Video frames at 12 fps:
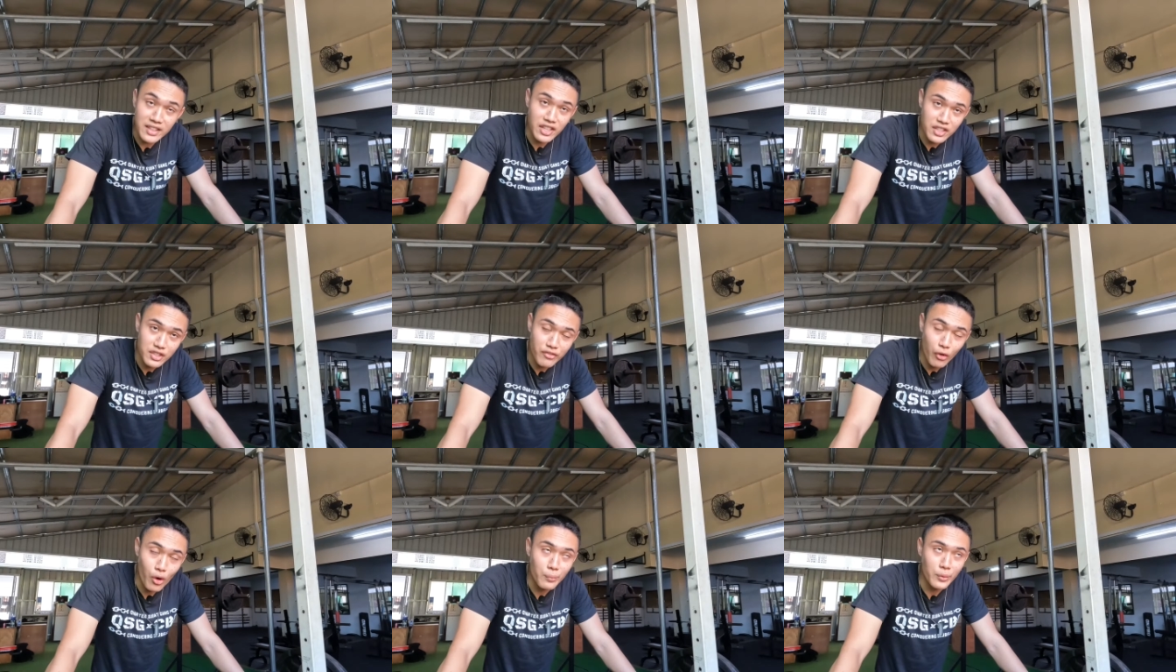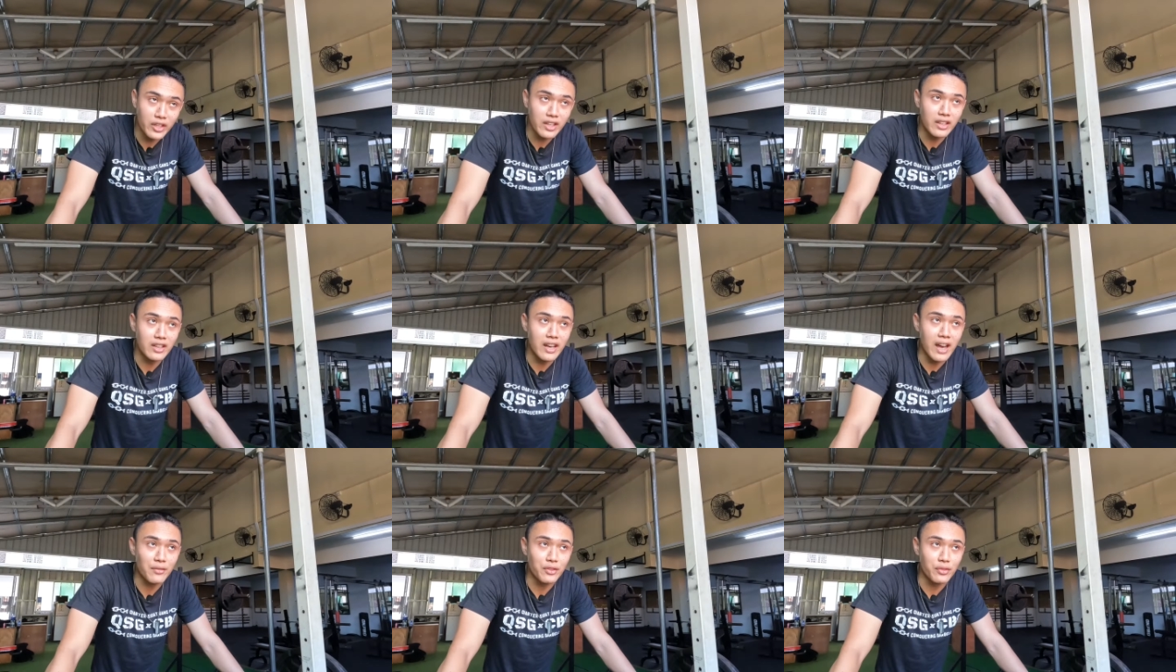In the entry form, you're
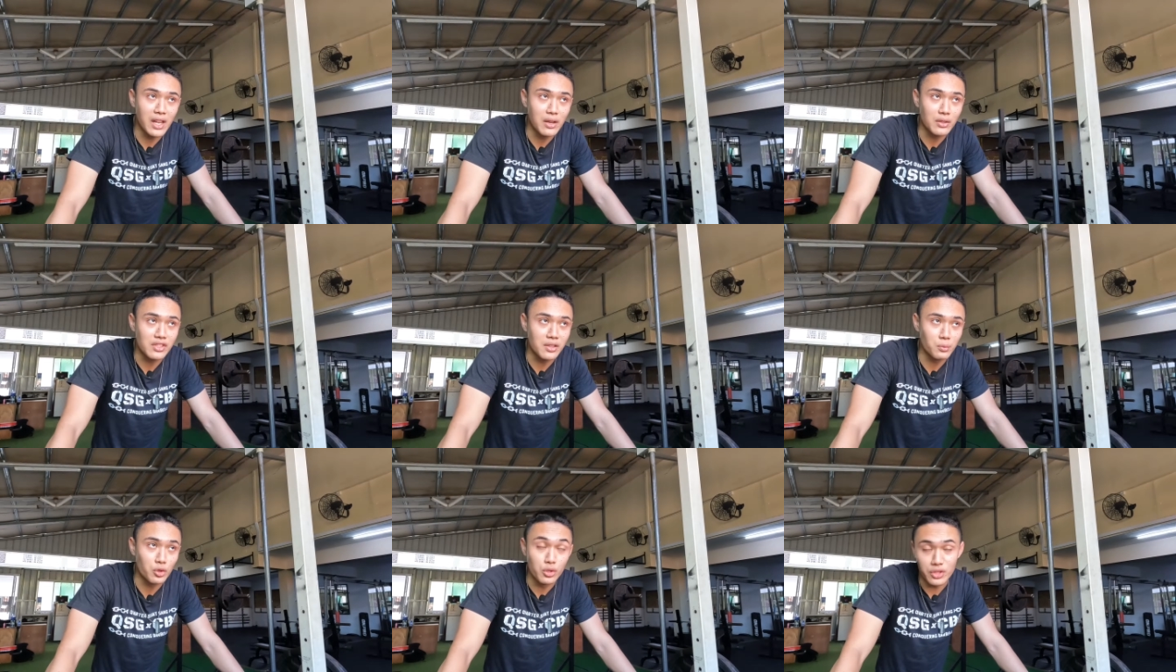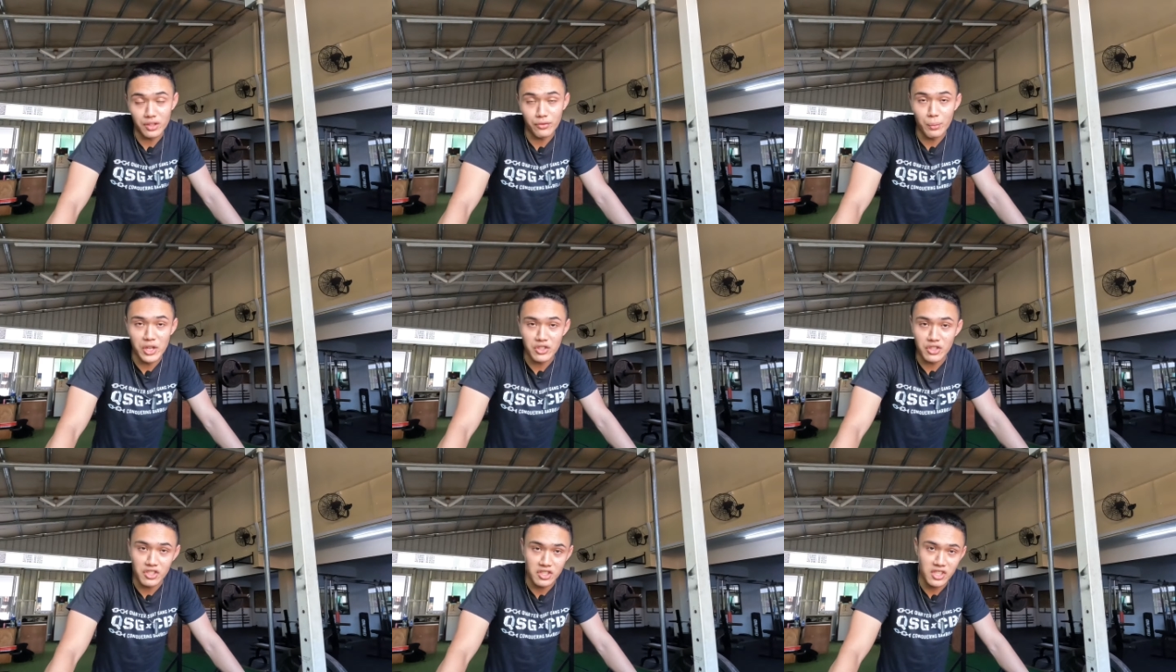gonna have to fill out some crucial
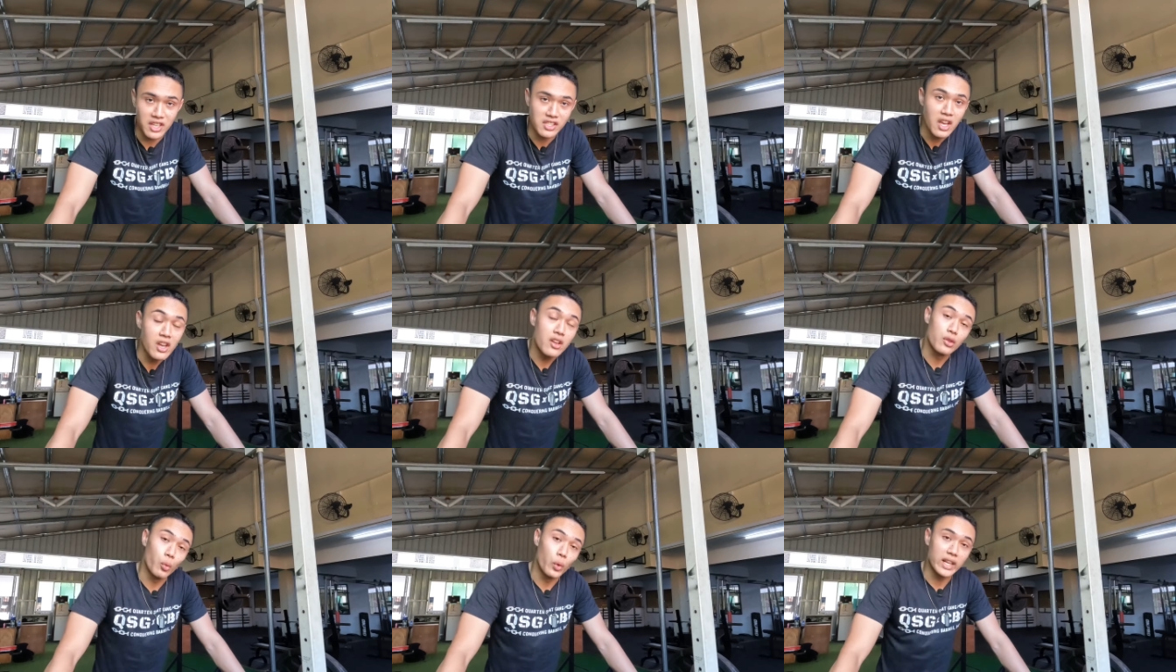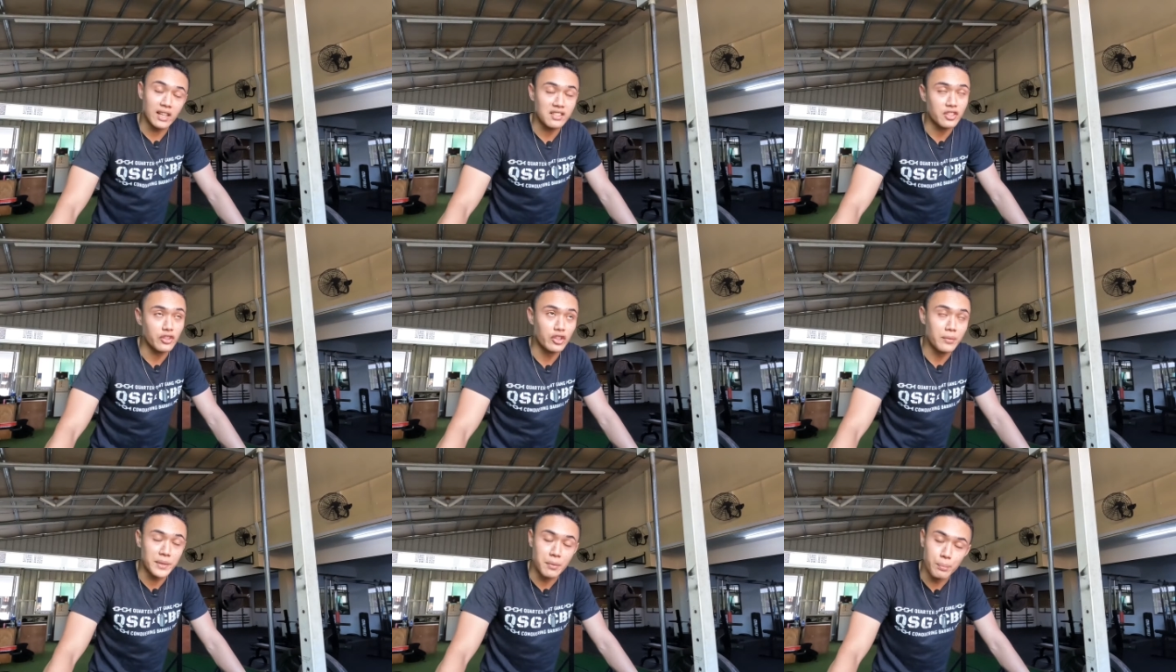information such as the weight class that
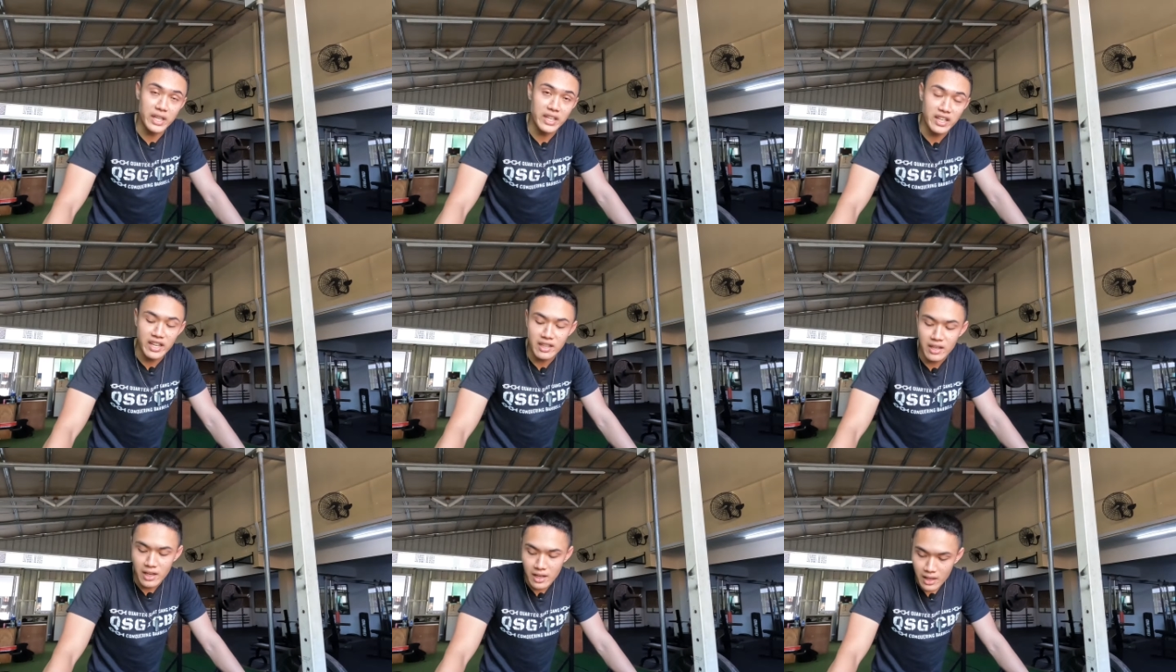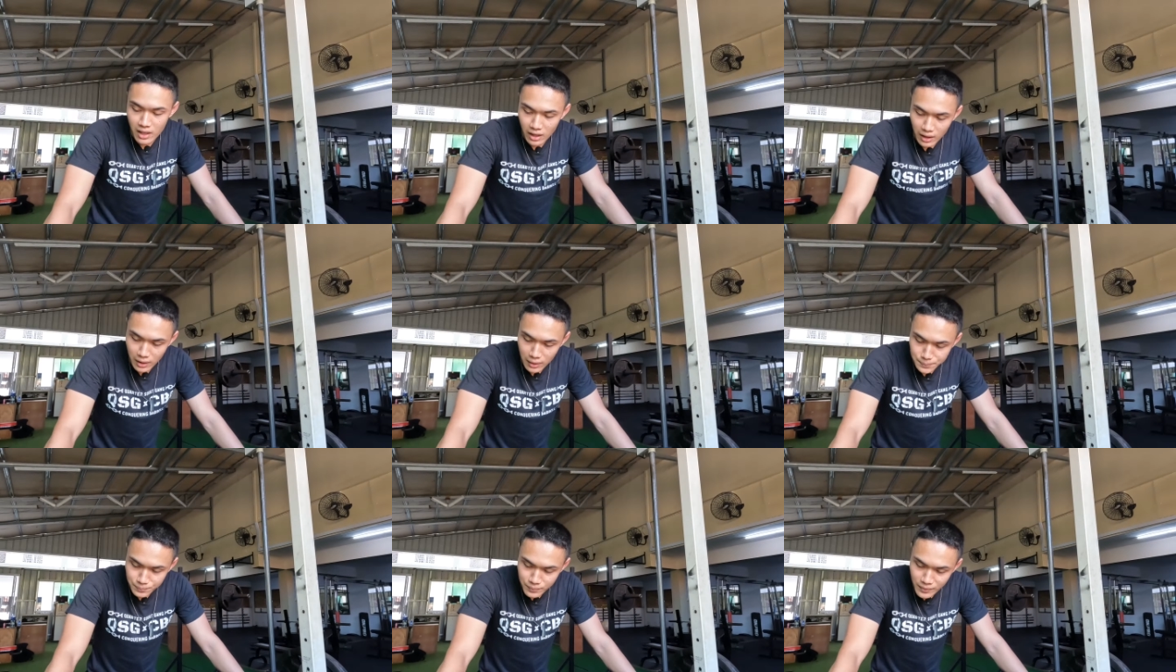you're gonna be competing in.
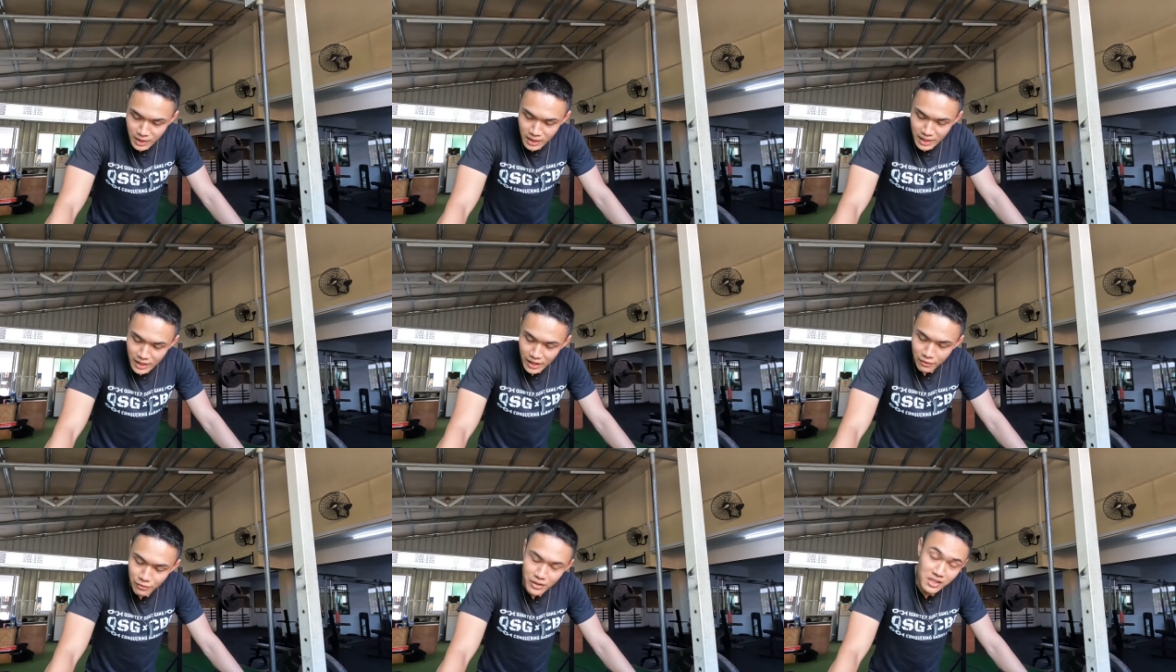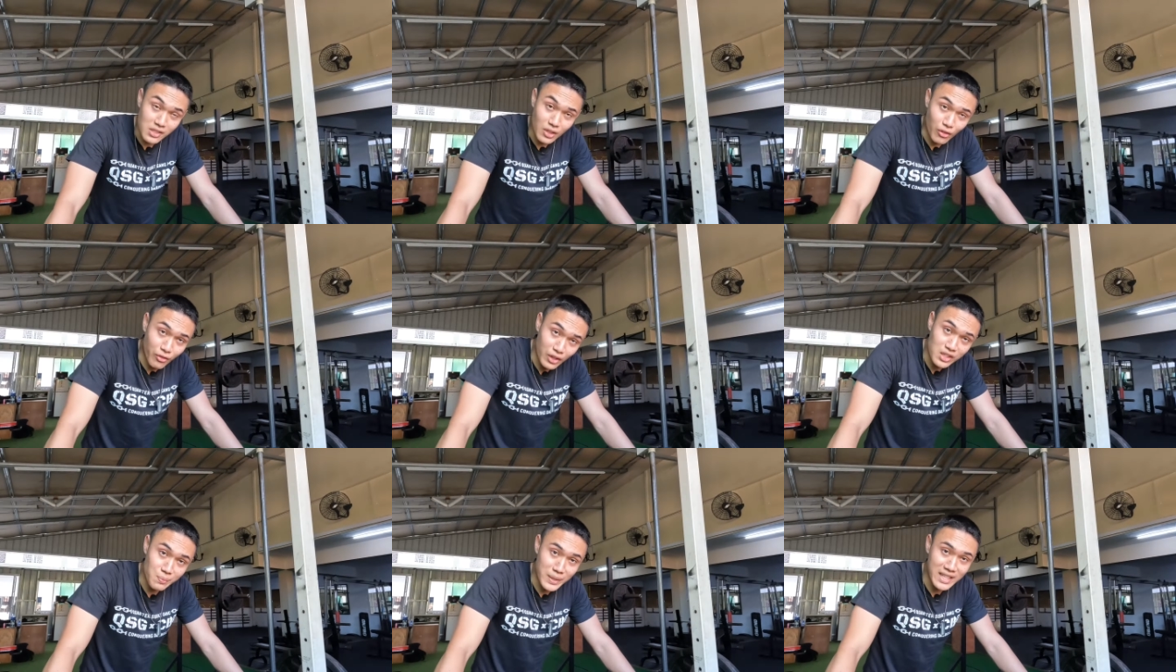Um, if this is your
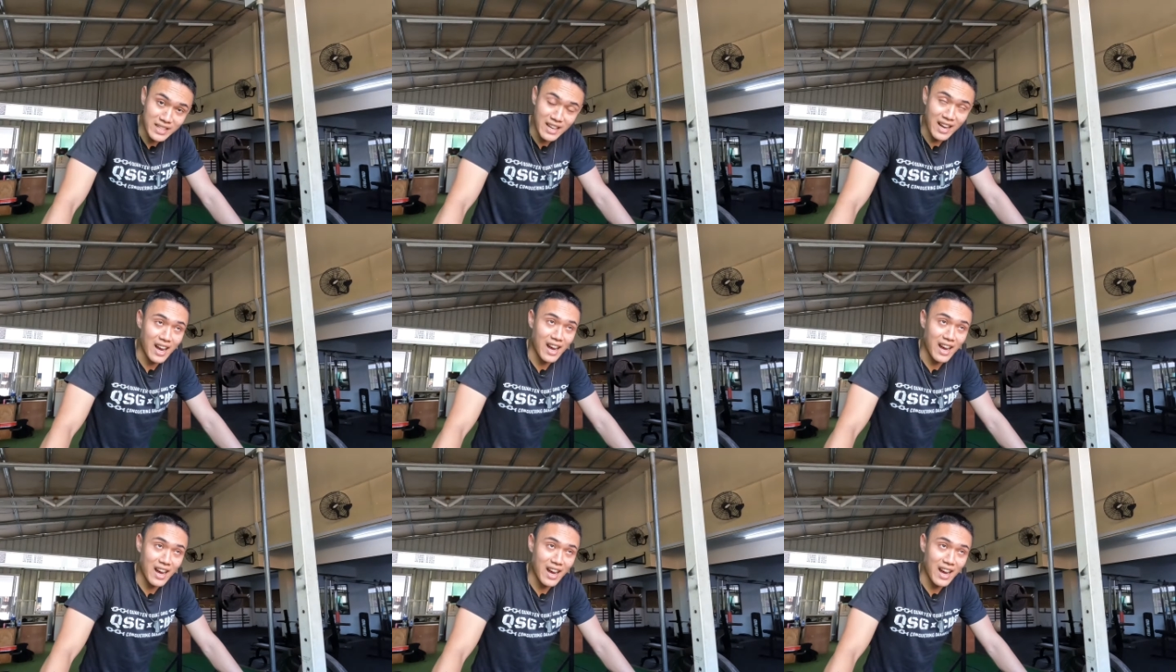first meet,